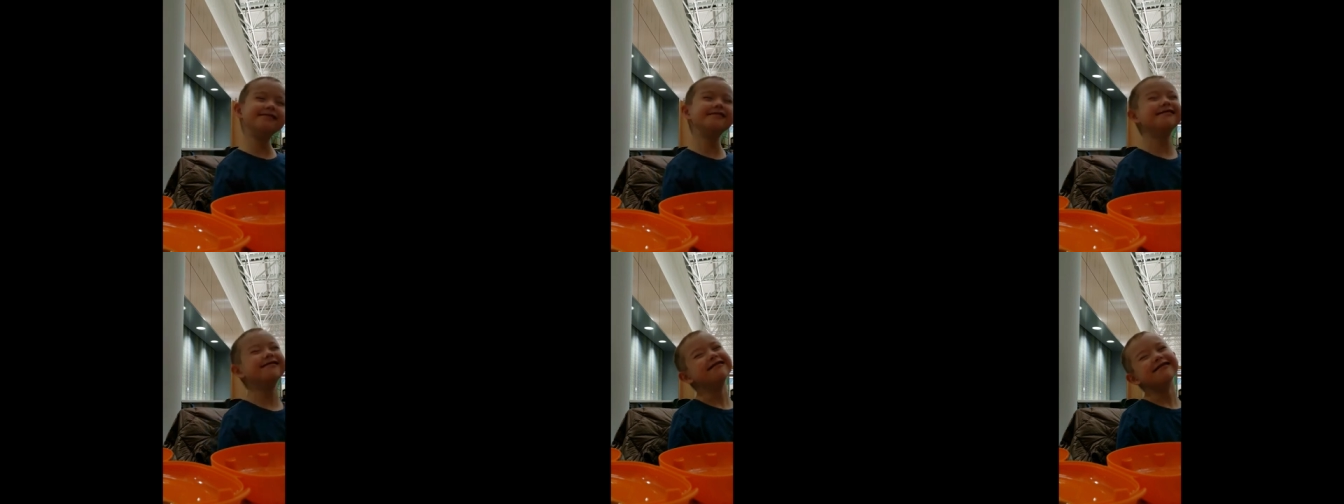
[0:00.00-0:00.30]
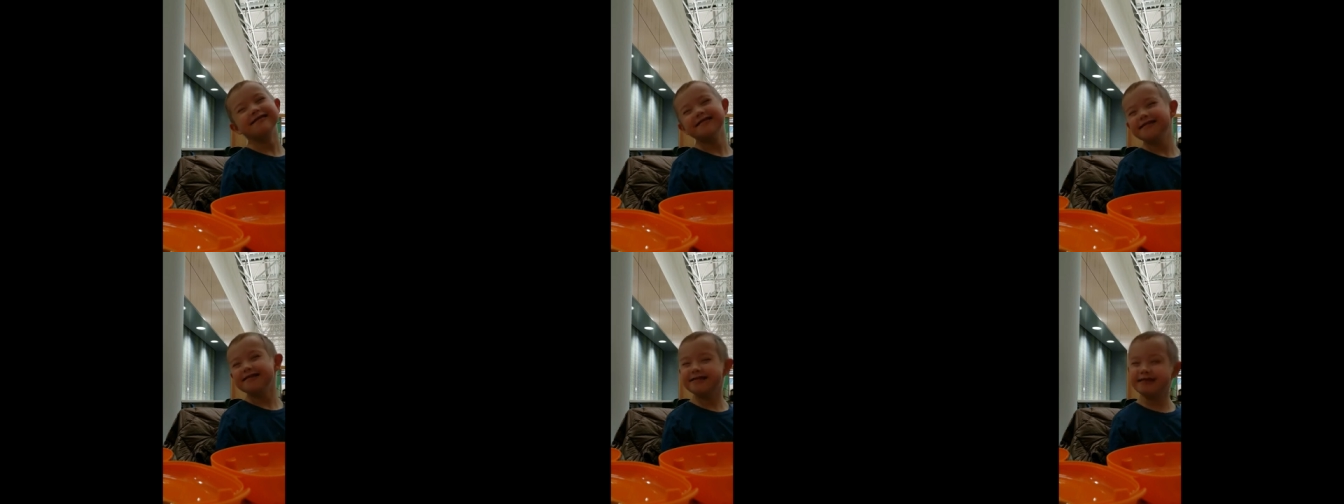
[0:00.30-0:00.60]

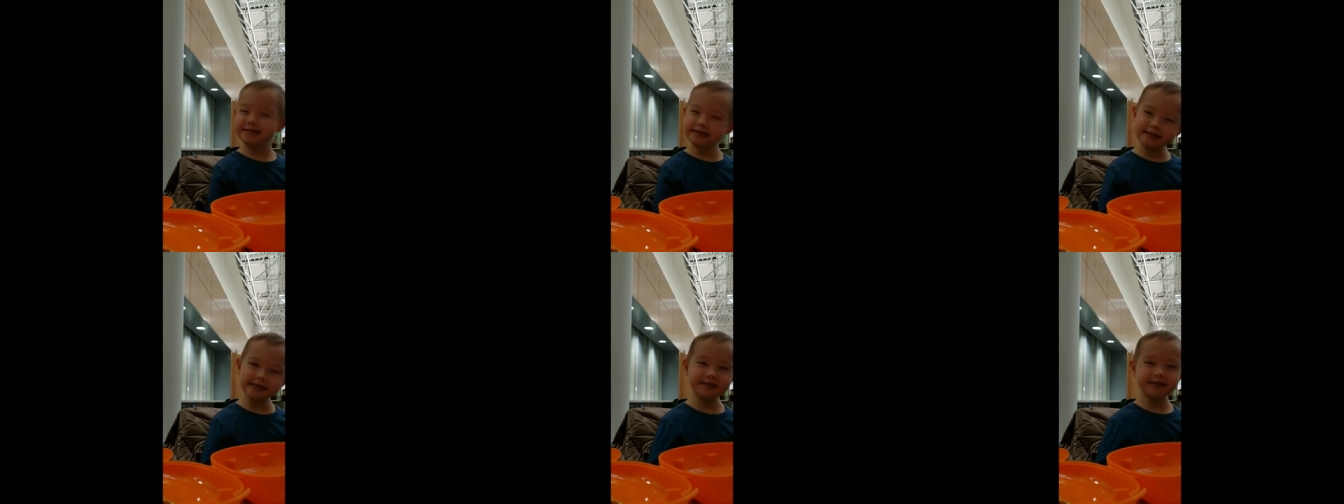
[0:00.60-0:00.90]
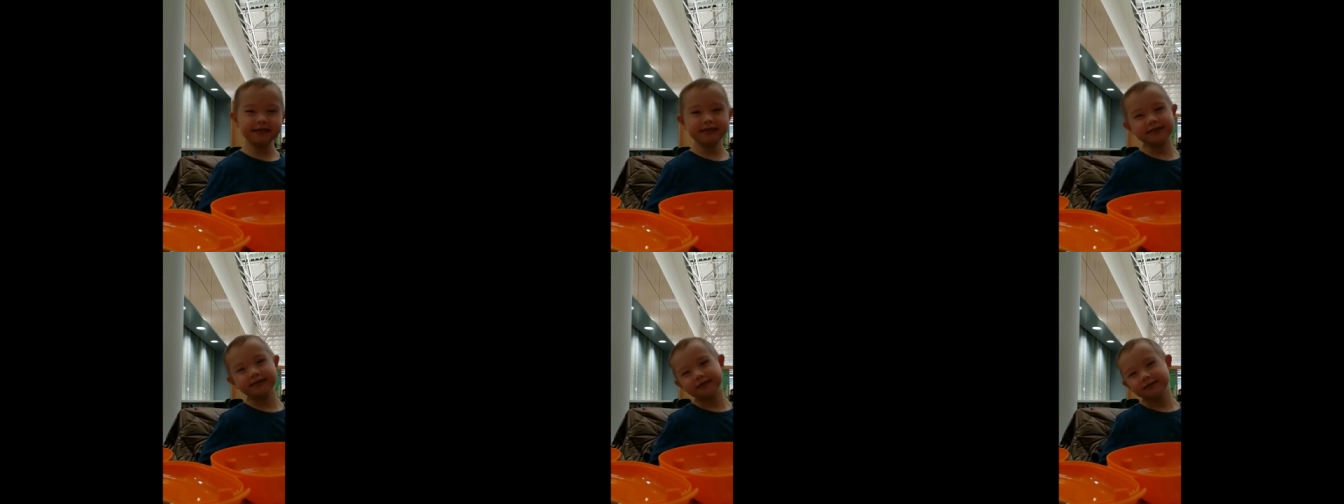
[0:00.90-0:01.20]
Sometimes
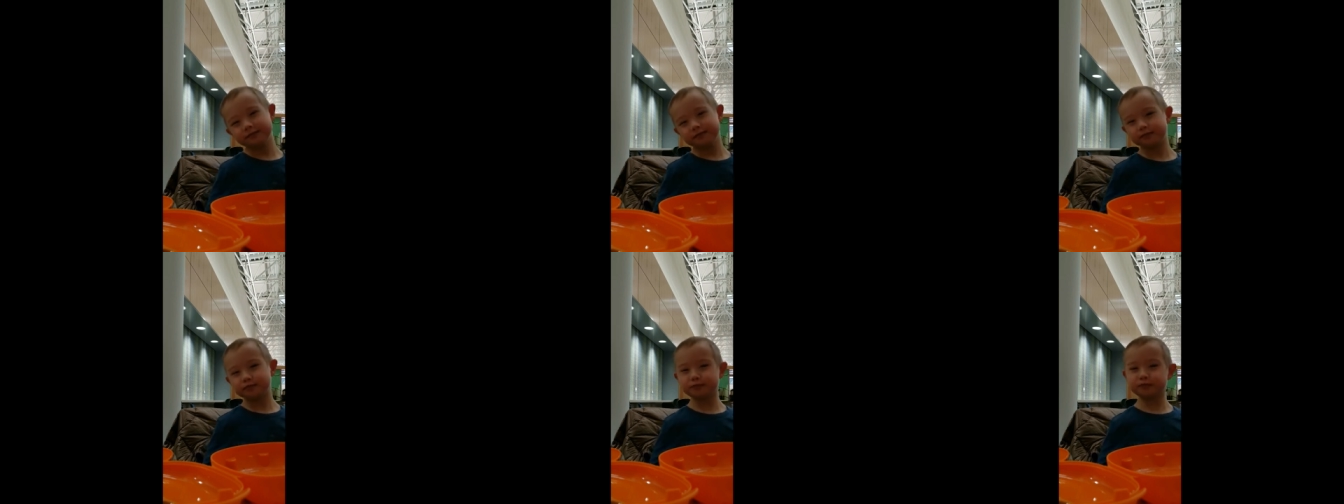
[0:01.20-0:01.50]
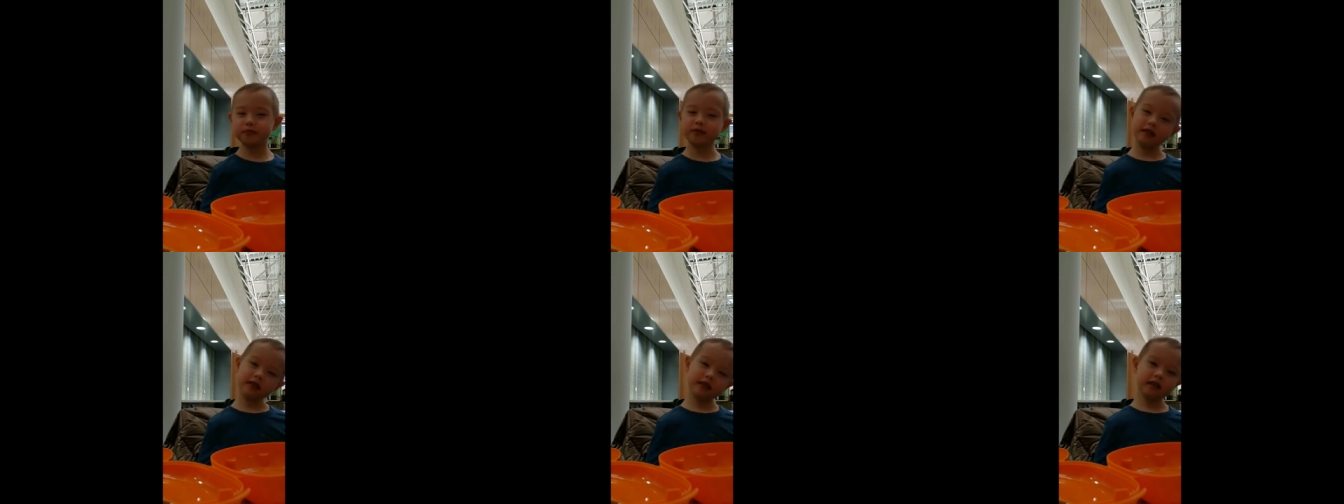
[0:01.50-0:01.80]
he would be
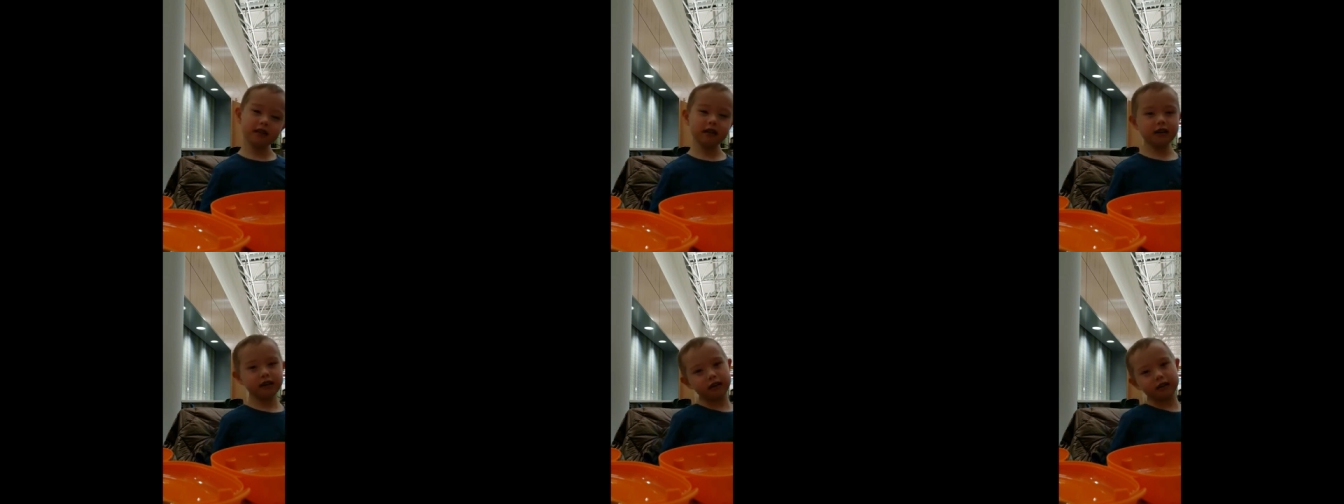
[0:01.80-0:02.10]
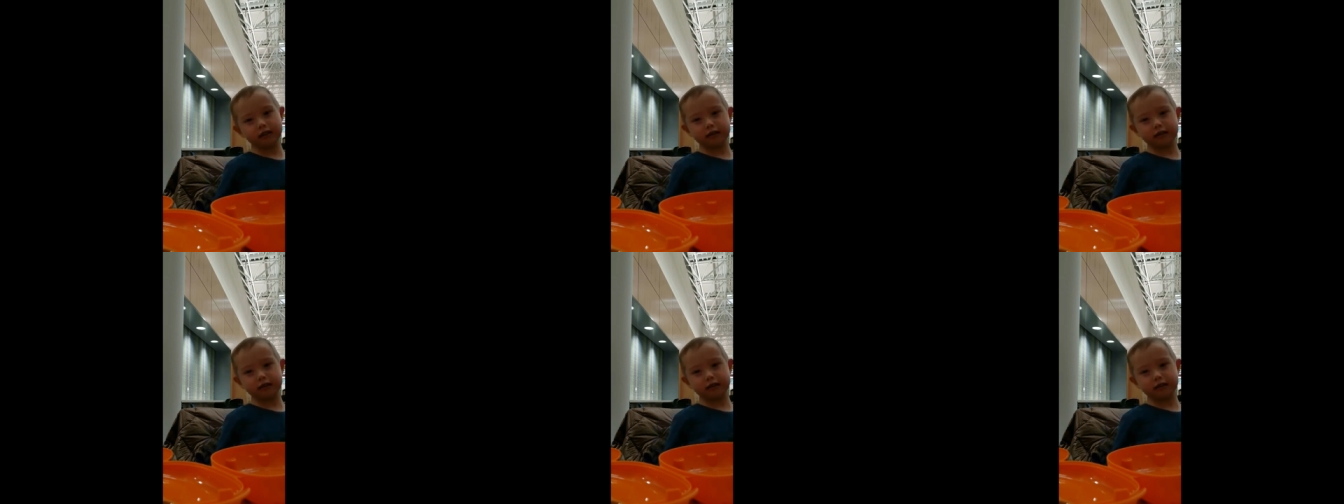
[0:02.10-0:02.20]
eating